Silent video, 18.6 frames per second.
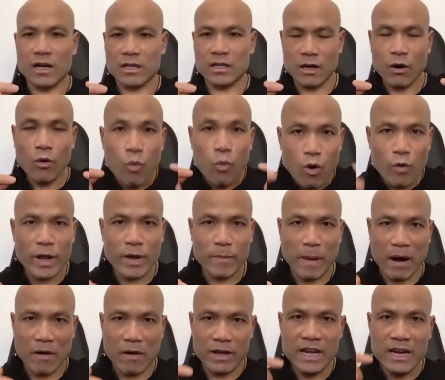worry
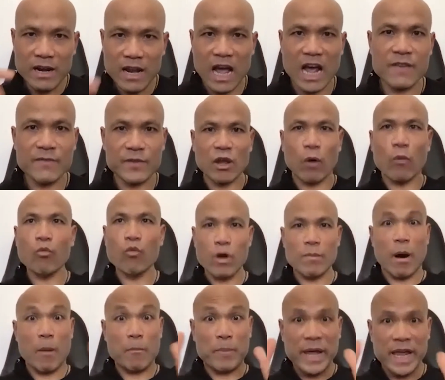about in life, or don't worry
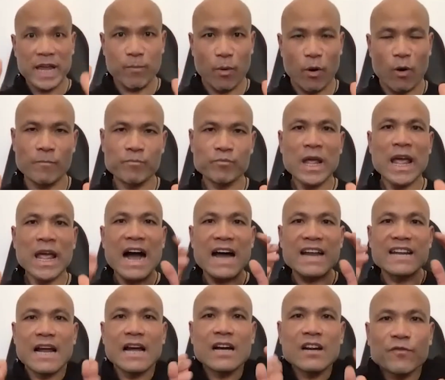about people.
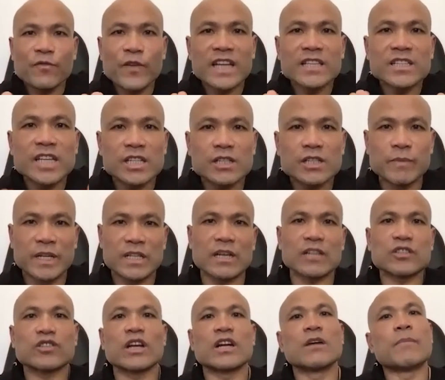Another thing it teach me to
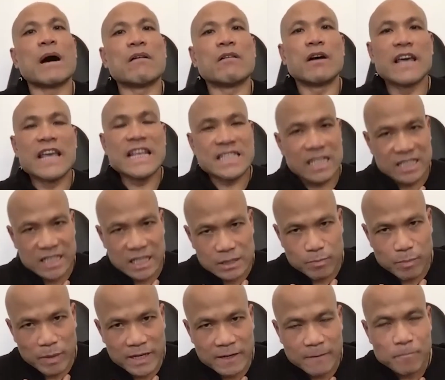understand about is a
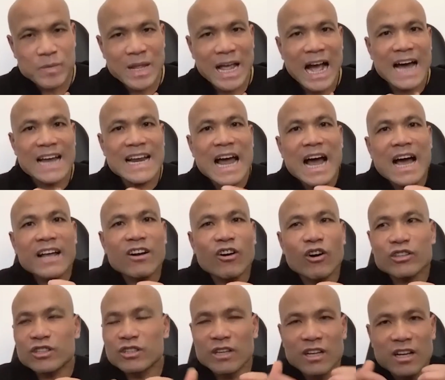discipline, and how I got
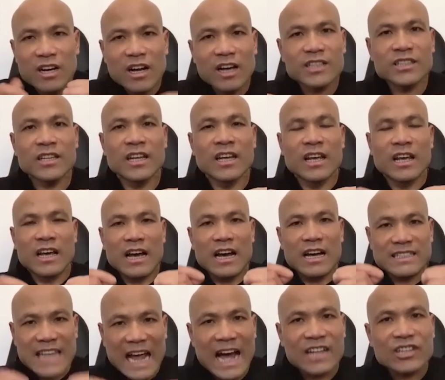to learn
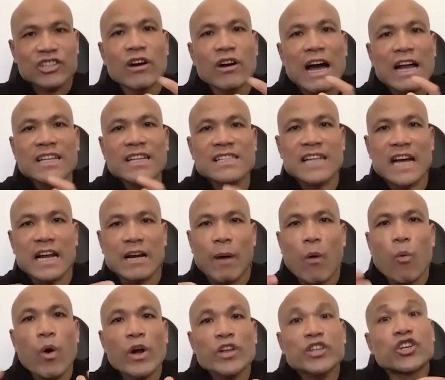that to understand about
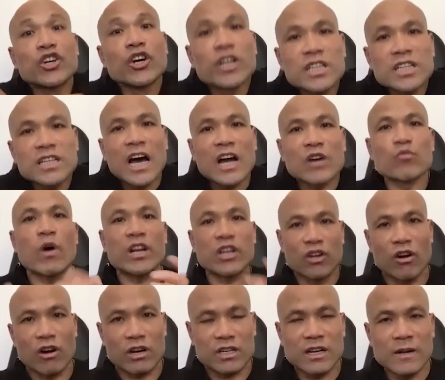what good and what
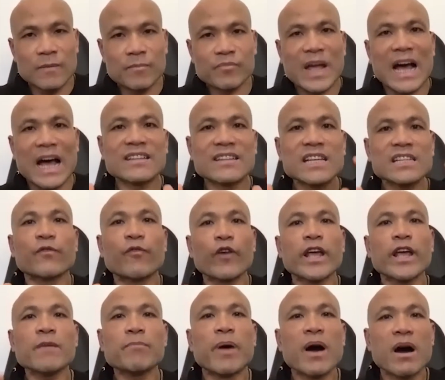not. And this
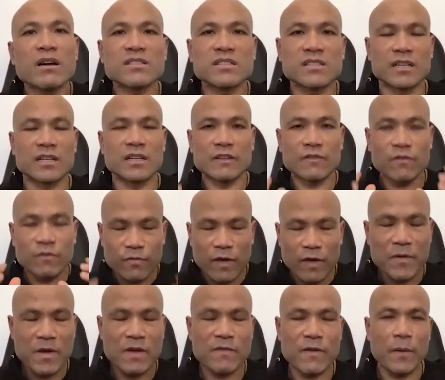3 person is
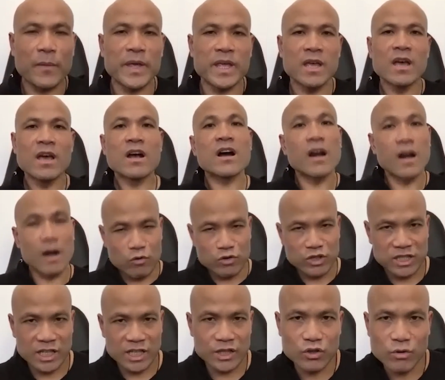very, very
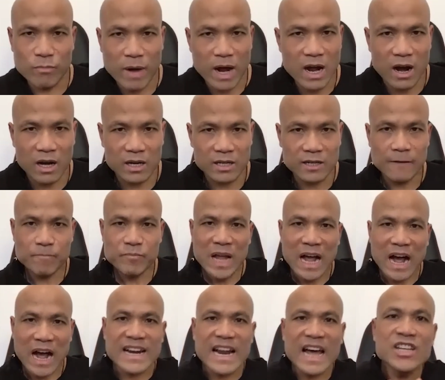closely to my heart.
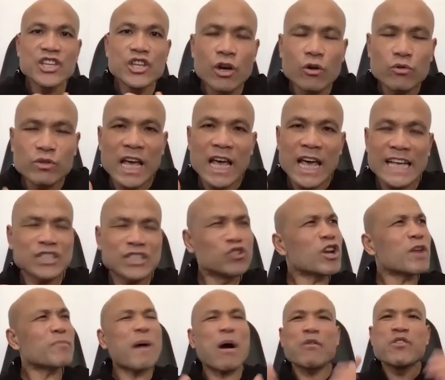And I knew it's not
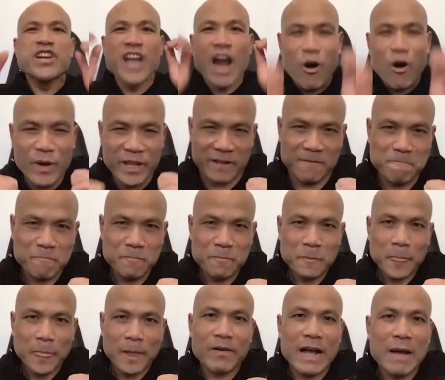about knowing.
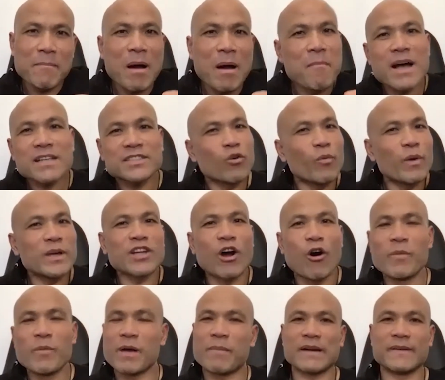Okay, my master always told
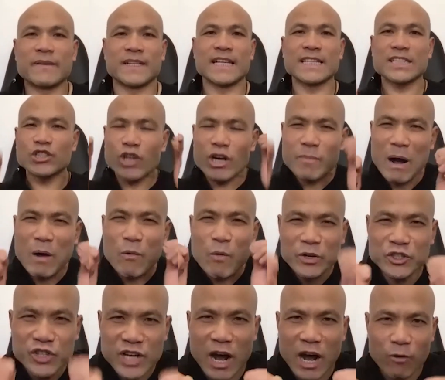me about it. It's not about what
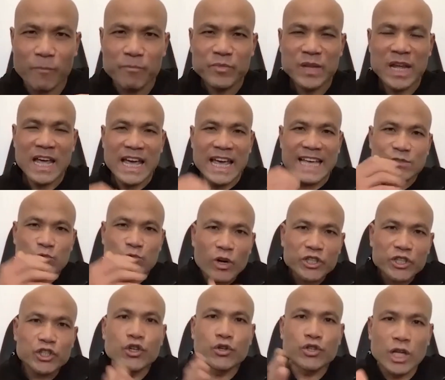you know, it's what
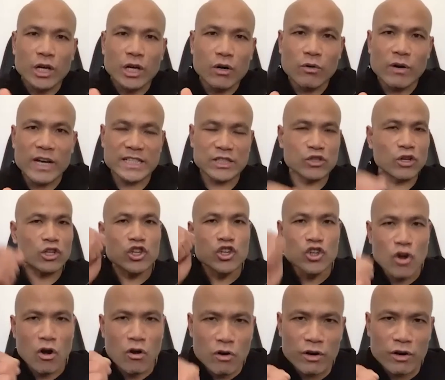you do. It's not
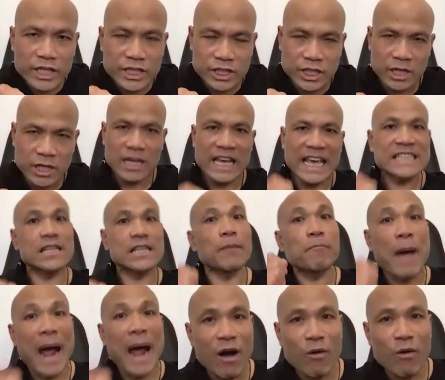knowledge is the
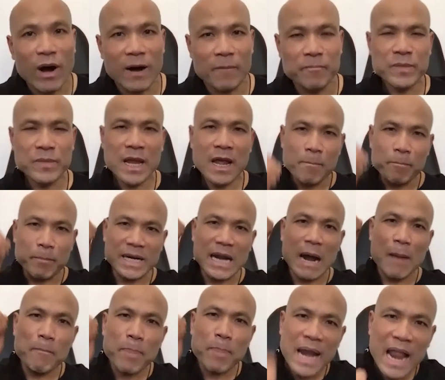power, but
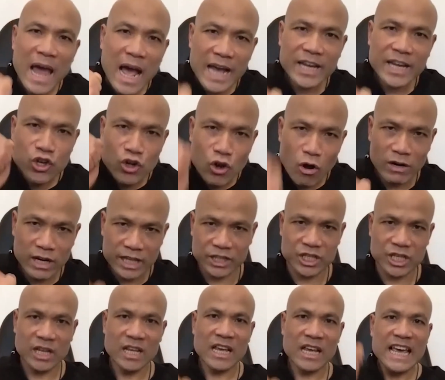apply
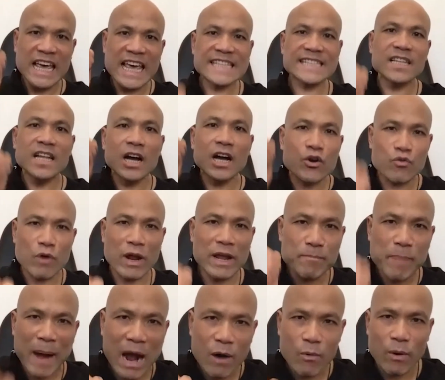knowledge is the great power.